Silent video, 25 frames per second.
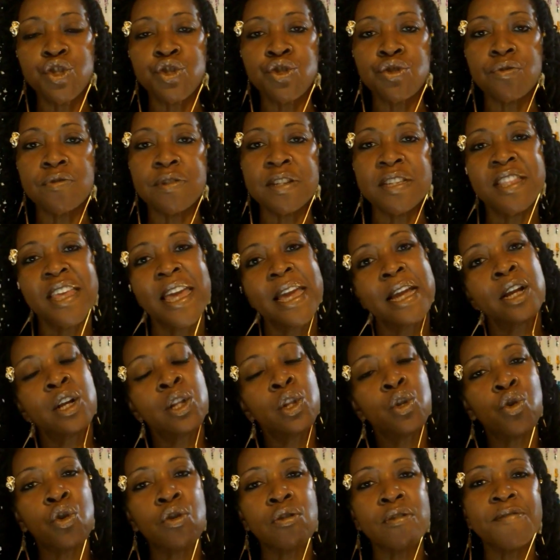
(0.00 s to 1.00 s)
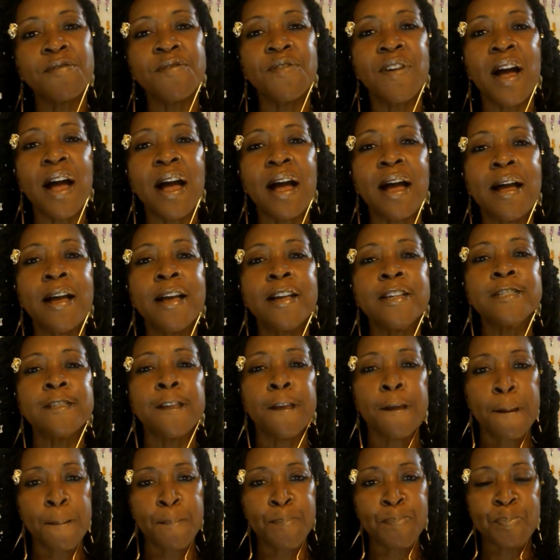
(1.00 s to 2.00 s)
jewelry that glorifies,
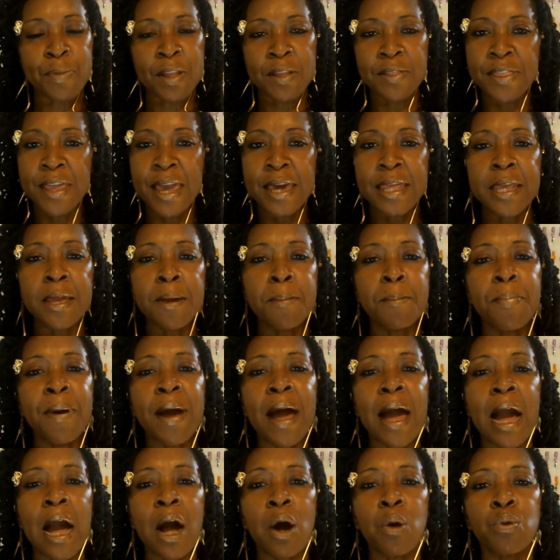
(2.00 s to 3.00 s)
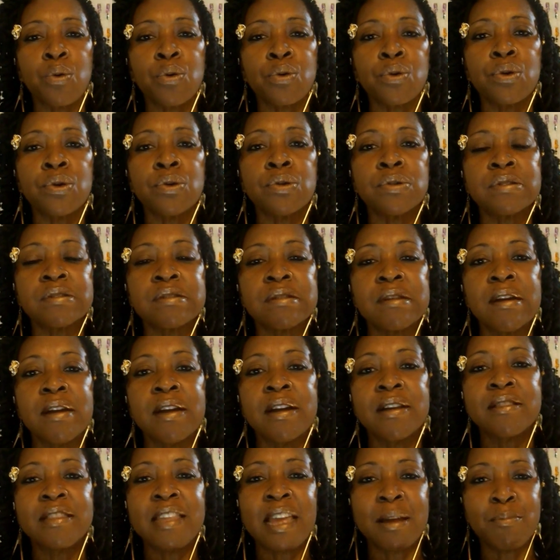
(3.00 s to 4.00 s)
that empowers,
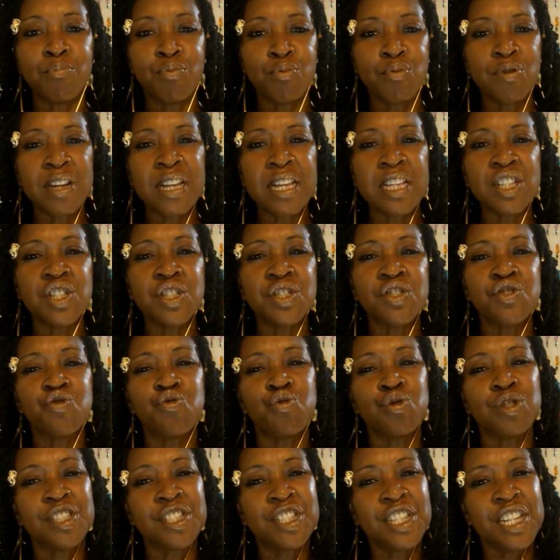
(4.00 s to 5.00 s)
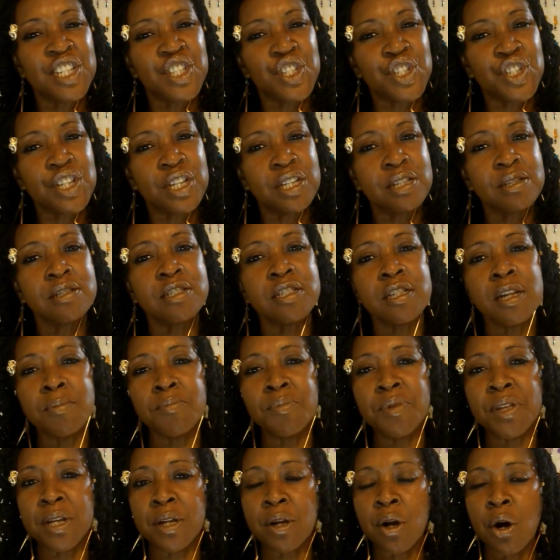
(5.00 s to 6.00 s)
that brings tradition,
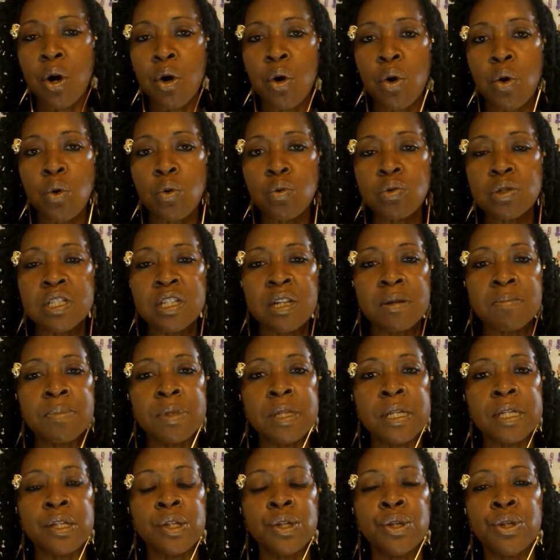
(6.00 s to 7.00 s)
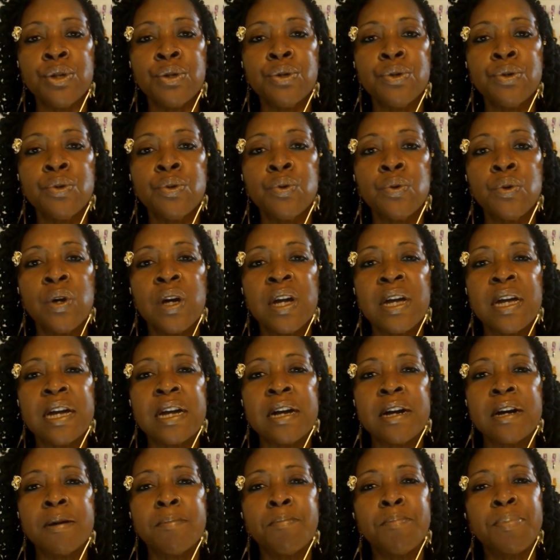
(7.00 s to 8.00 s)
something old, something new,
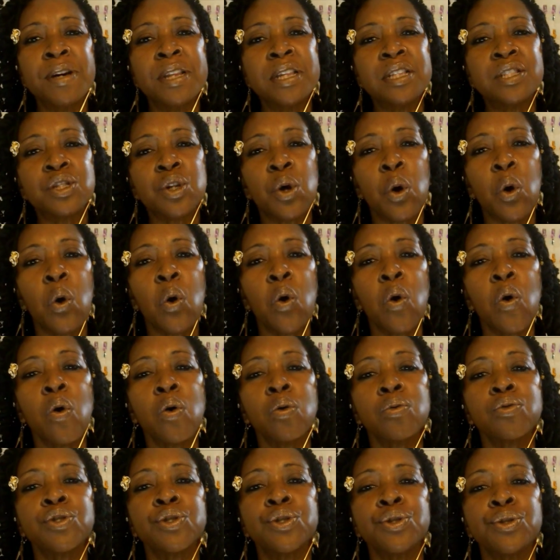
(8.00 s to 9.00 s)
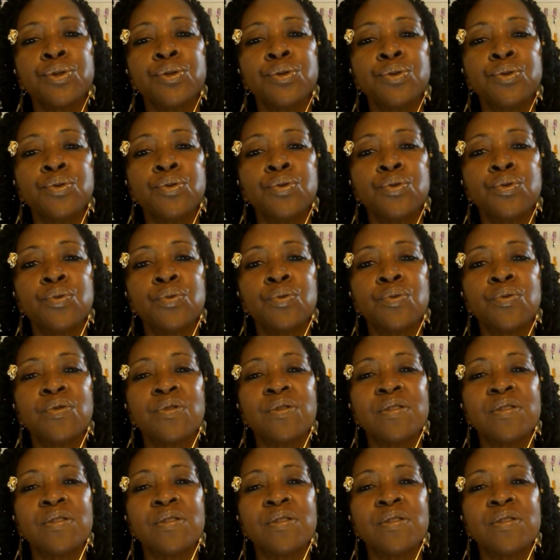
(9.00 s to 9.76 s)
but it's all to